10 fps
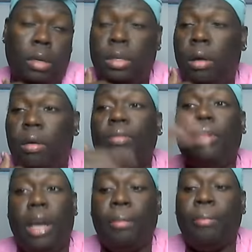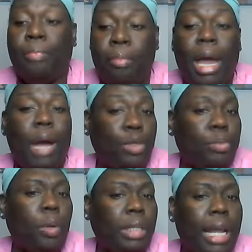so, yeah, mine was
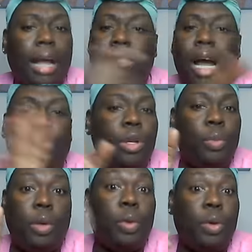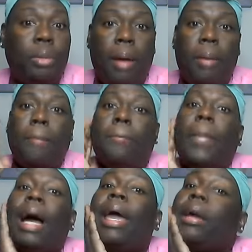bolted down, so I really wasn't worried about
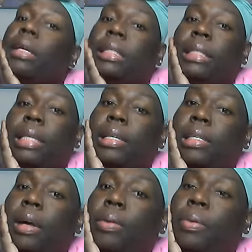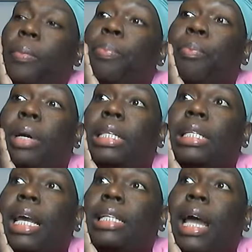my air conditioner getting stolen. But at the
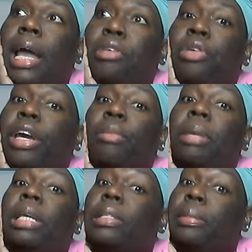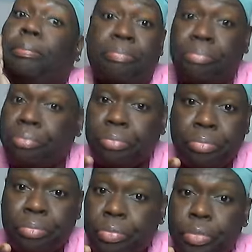same time, you ain't gonna business
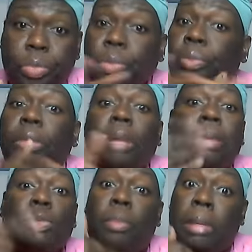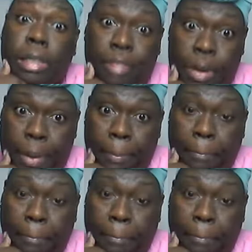messing with my stuff anyway.